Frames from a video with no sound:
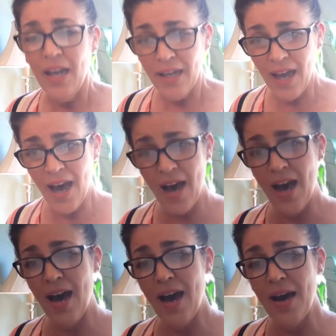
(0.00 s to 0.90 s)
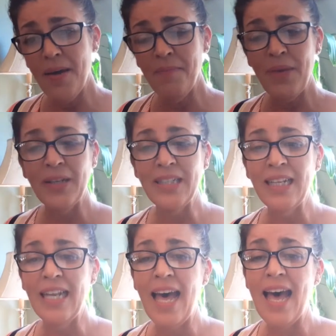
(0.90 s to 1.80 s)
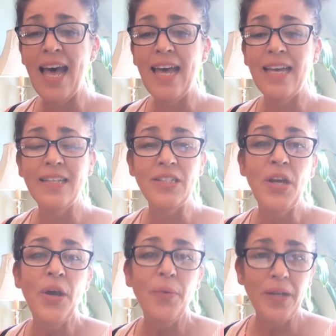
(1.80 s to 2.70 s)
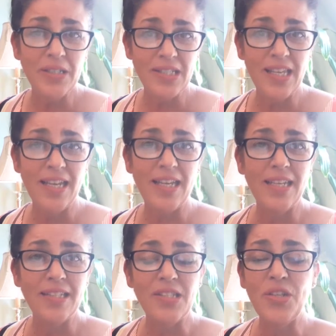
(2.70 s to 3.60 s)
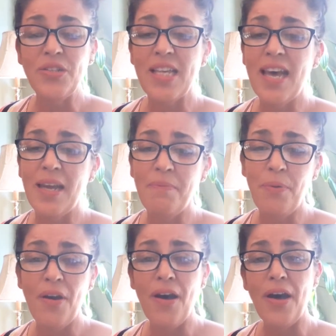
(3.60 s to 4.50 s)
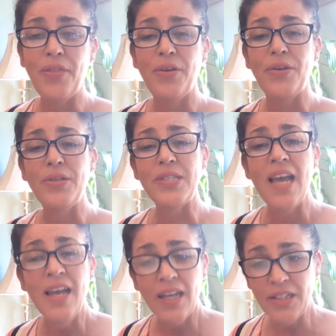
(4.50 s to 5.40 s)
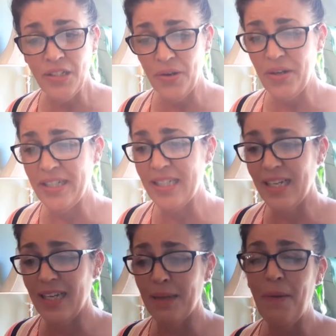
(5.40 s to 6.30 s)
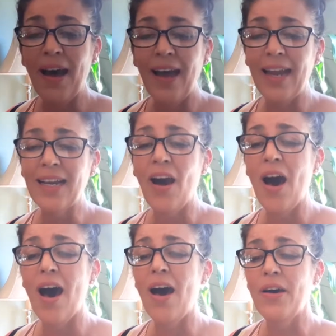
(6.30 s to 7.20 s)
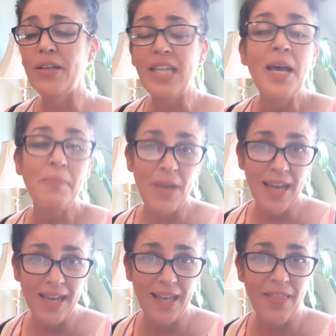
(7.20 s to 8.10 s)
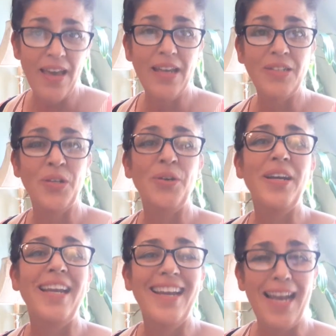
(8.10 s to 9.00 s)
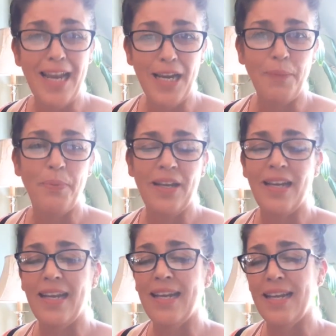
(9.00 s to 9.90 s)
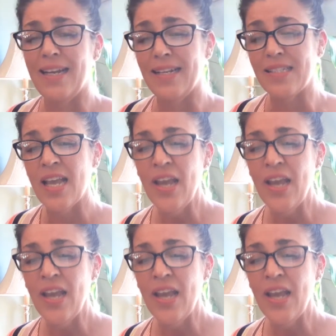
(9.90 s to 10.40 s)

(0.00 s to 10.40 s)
Come, build a land where sisters and brothers, anointed by God, may then create peace,